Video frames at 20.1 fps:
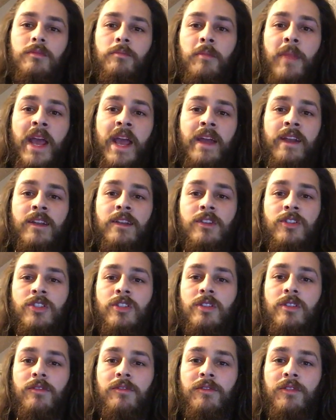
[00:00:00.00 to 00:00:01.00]

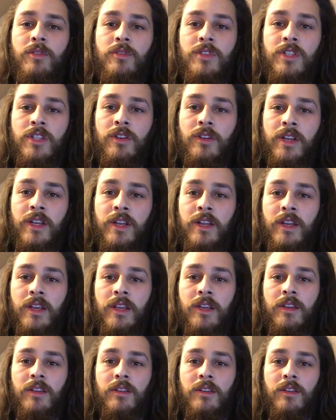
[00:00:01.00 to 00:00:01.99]
manage the foods you're
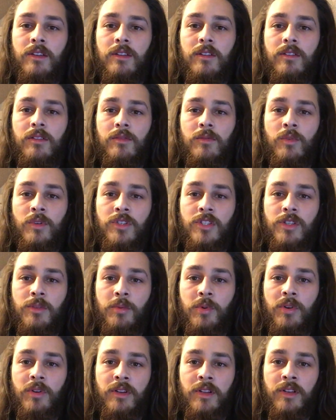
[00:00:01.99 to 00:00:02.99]
eating and what you're
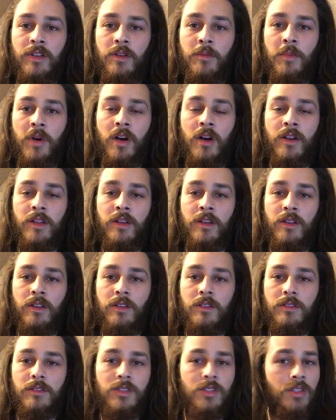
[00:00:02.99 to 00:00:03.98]
putting in your body.
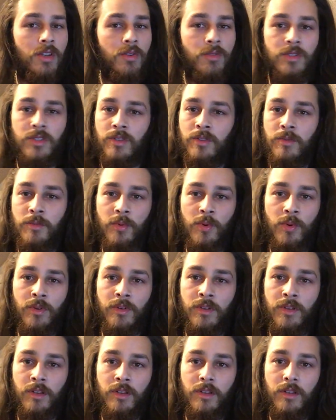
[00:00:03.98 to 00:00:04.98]
So
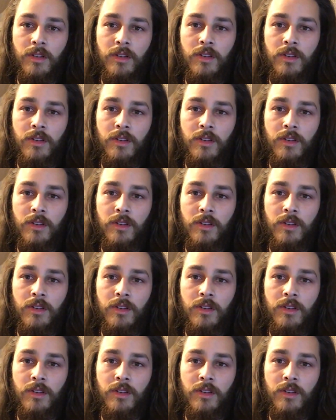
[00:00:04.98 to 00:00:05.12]
important.